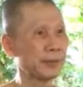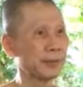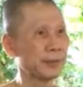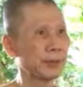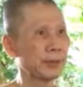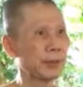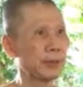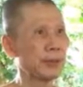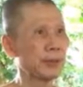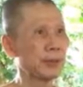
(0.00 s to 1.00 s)

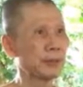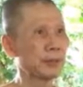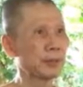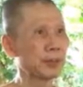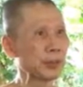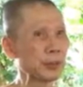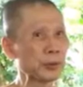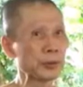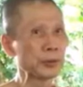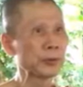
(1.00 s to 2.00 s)
So
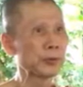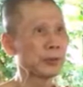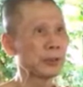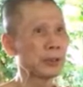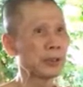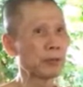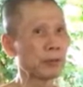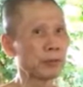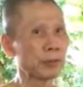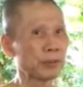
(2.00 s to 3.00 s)
you have to use
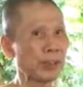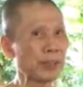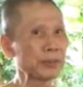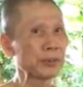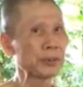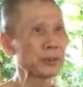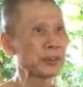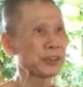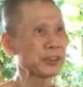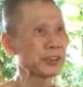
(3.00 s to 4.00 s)
this
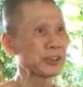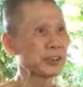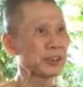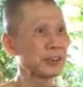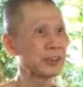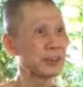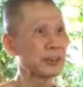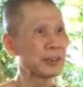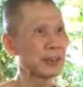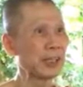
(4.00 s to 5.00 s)
as a
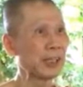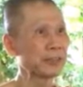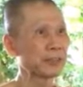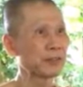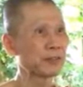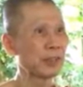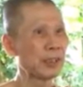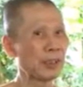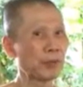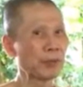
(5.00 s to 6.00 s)
way of
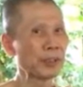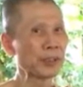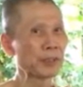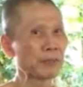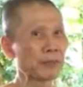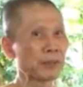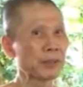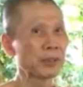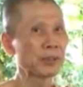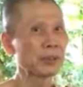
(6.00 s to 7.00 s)

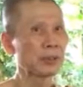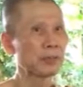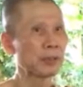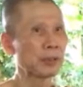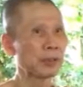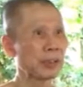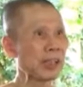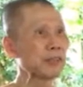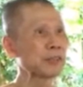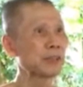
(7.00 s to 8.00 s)
countering your
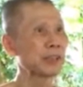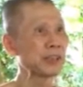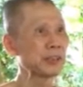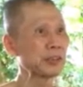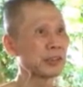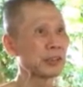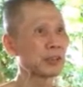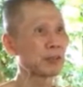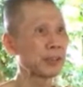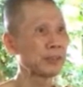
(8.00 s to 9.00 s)
cravings.
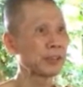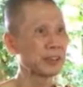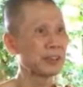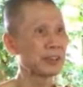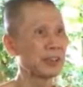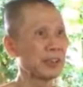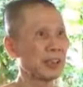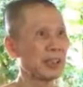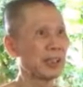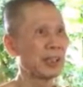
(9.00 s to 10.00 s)
Everything you
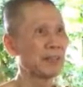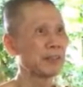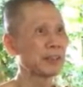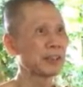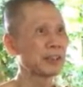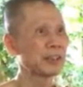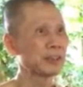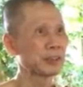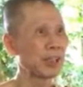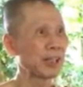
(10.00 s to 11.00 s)
have craving, you
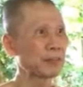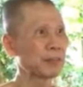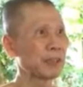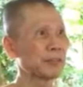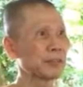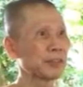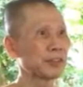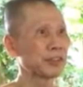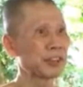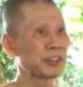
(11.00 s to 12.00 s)
just have to tell
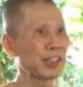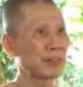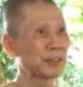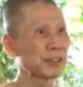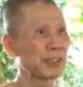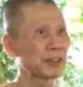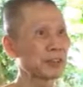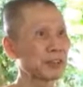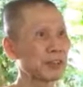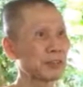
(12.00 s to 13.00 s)
yourself, this is
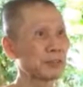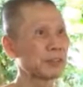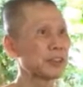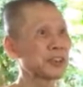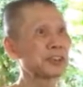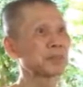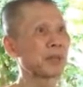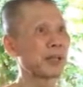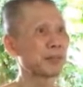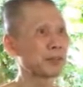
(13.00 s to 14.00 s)
bad for you, don't do
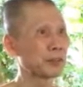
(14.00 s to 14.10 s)
it.